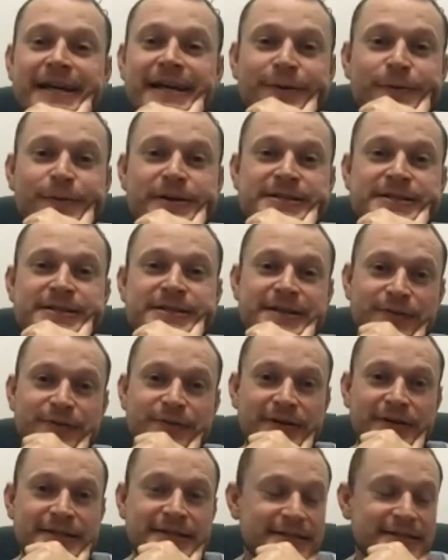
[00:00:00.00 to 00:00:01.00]
question, right?
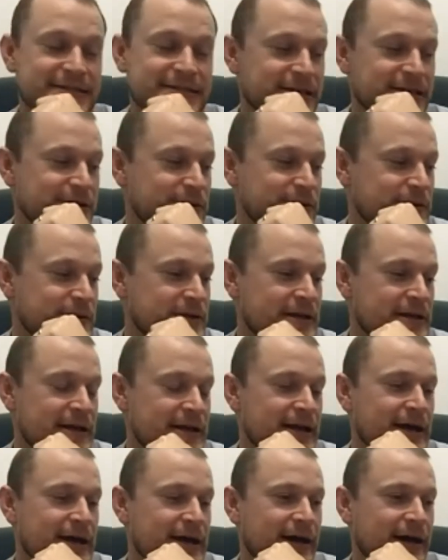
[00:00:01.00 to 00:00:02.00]
And so,
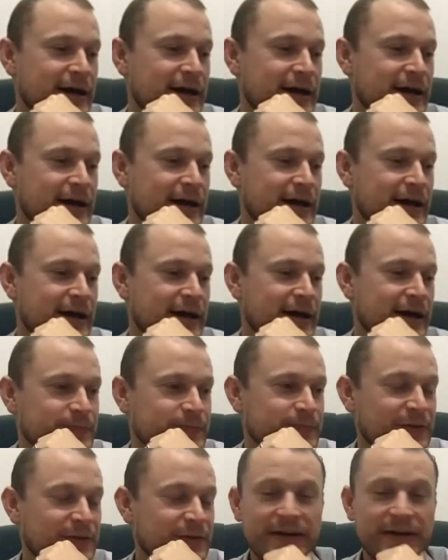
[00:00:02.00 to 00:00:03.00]
um, if,
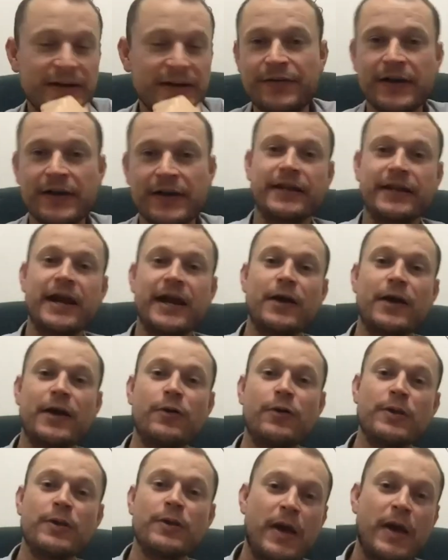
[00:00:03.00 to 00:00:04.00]
I can, if I can go all the
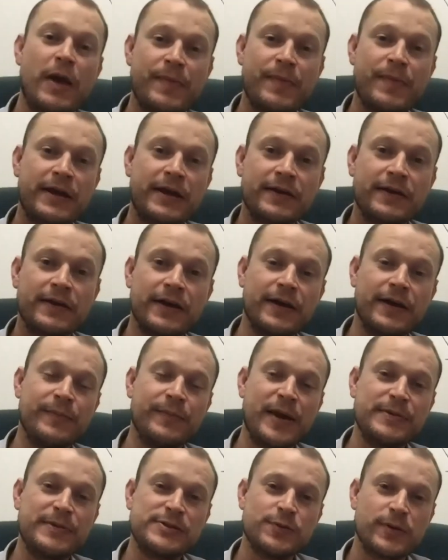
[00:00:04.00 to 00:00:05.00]
way back and maybe
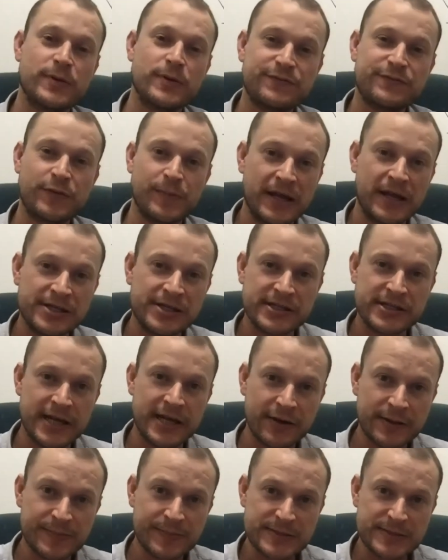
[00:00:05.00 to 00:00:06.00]
talk it from an engineering
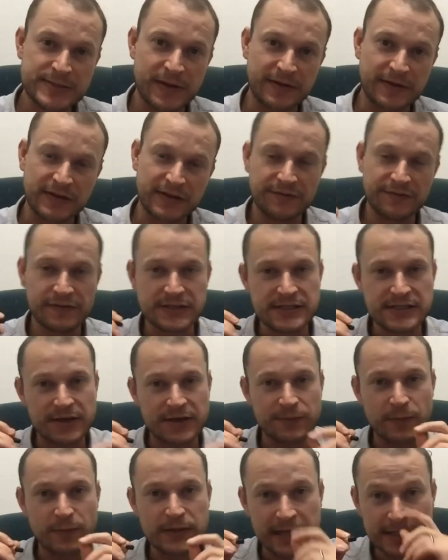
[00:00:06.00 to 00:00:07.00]
perspective. And so,
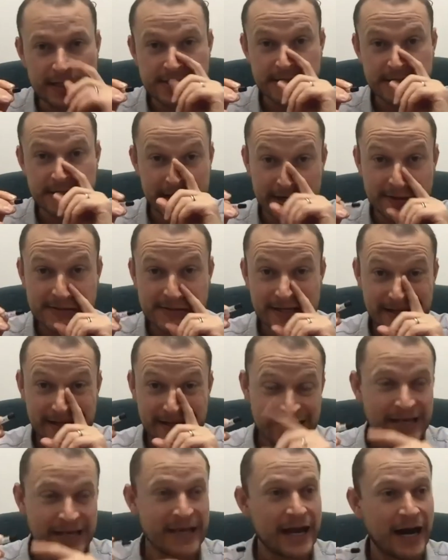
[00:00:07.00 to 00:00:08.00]
what the engineers,
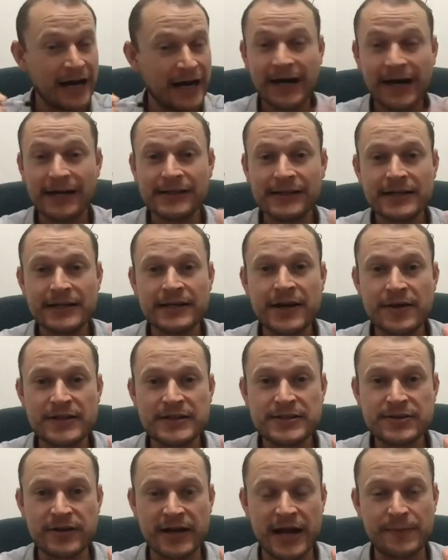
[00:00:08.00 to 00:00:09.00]
I, do not know this
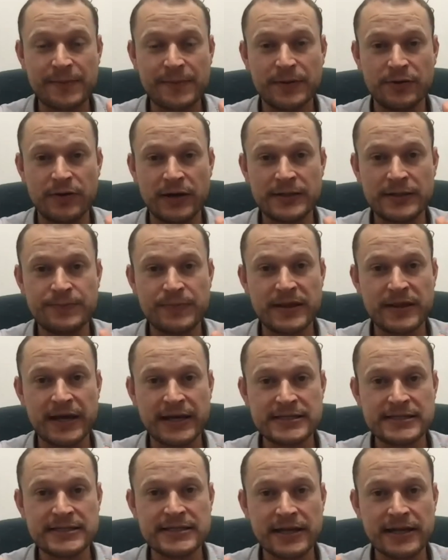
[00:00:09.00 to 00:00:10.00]
could happen, right? But they
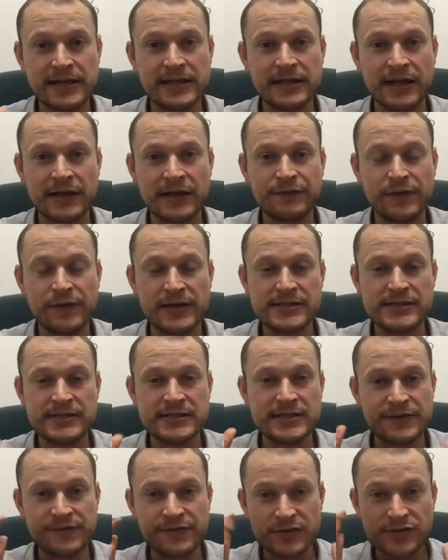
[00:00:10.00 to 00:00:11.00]
study, like, for instance,
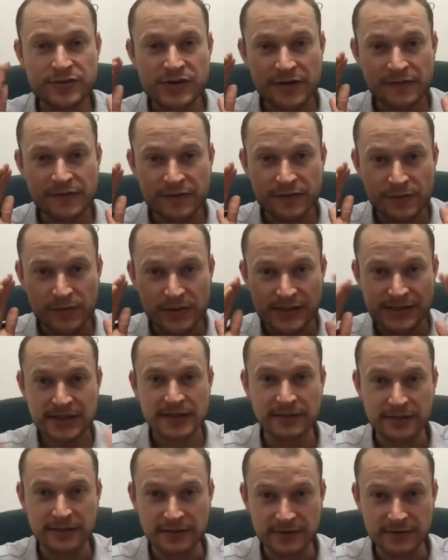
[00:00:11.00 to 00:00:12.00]
if you're driving through a tunnel,
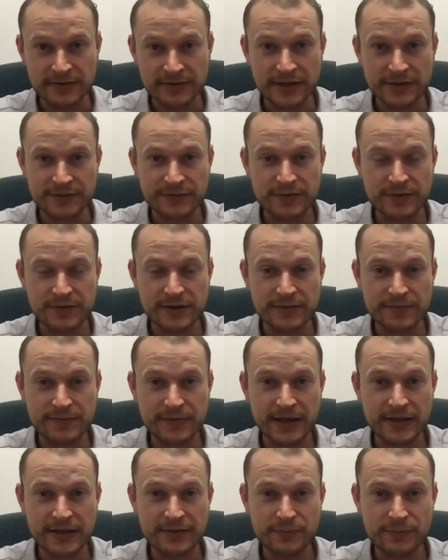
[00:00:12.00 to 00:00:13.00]
like through the,
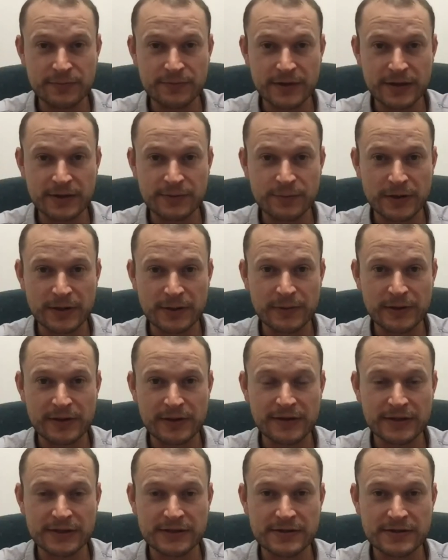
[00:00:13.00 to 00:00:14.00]
in, in one whatever,
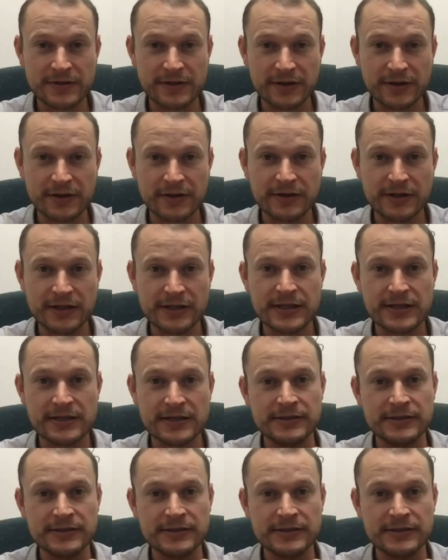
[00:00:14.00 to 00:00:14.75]
the tunnel,